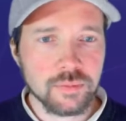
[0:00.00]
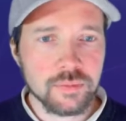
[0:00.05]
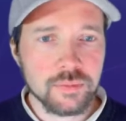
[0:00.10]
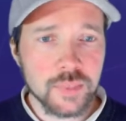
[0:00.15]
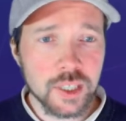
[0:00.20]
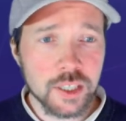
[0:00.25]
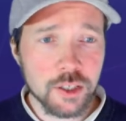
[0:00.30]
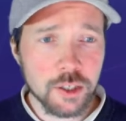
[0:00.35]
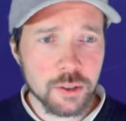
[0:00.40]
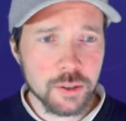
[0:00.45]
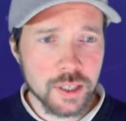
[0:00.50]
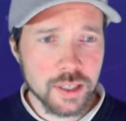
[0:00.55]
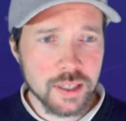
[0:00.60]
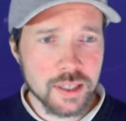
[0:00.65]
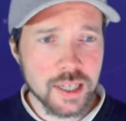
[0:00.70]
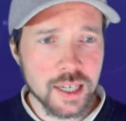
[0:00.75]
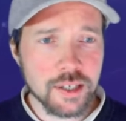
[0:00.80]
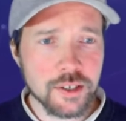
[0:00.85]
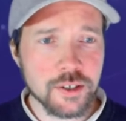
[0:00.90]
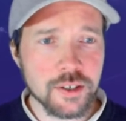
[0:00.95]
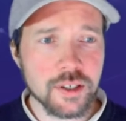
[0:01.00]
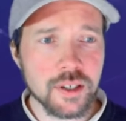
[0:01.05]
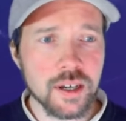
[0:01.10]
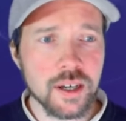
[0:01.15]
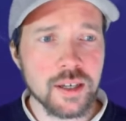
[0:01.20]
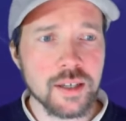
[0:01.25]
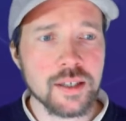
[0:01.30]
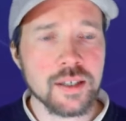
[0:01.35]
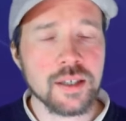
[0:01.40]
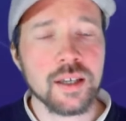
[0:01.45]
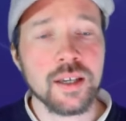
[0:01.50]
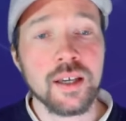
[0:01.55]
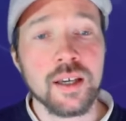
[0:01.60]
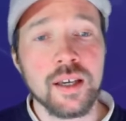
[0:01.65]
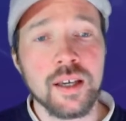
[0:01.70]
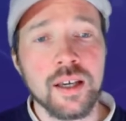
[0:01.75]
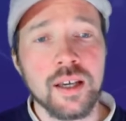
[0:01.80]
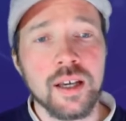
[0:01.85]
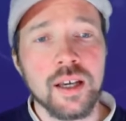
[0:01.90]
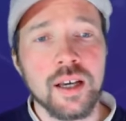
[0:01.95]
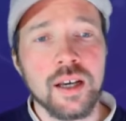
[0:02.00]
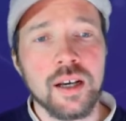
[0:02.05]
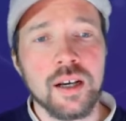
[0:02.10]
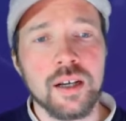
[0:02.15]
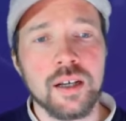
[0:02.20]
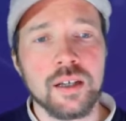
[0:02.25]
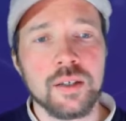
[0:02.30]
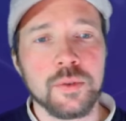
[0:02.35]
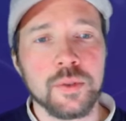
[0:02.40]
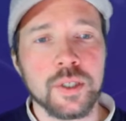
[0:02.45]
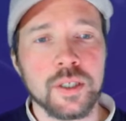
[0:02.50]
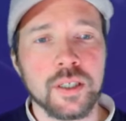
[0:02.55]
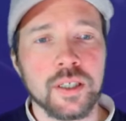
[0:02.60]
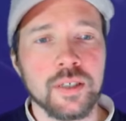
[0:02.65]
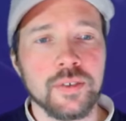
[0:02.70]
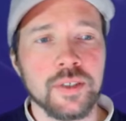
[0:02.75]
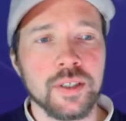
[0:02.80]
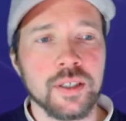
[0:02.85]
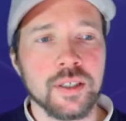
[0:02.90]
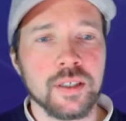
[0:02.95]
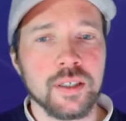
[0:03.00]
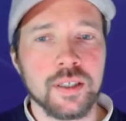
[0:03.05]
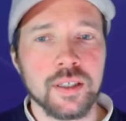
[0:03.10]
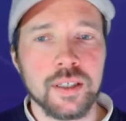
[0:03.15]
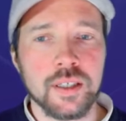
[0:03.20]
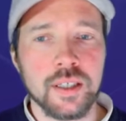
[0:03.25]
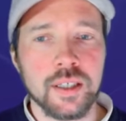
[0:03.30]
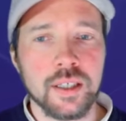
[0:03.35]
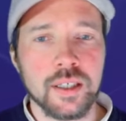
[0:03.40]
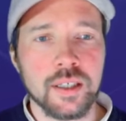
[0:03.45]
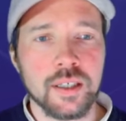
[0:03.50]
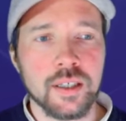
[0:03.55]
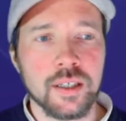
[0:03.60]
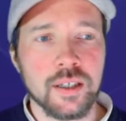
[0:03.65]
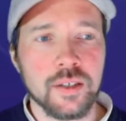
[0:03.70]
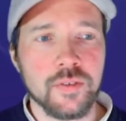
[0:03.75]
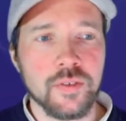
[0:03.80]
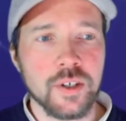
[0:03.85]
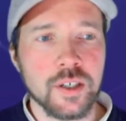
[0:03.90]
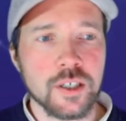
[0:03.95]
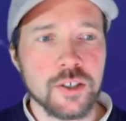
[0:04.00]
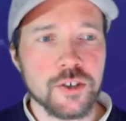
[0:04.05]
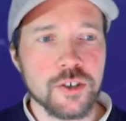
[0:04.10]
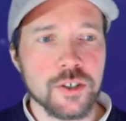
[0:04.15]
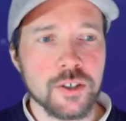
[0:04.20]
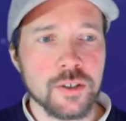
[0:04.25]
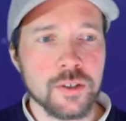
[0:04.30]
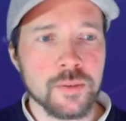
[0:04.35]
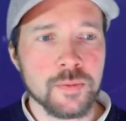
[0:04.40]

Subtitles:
So in this exercise, we're given a function,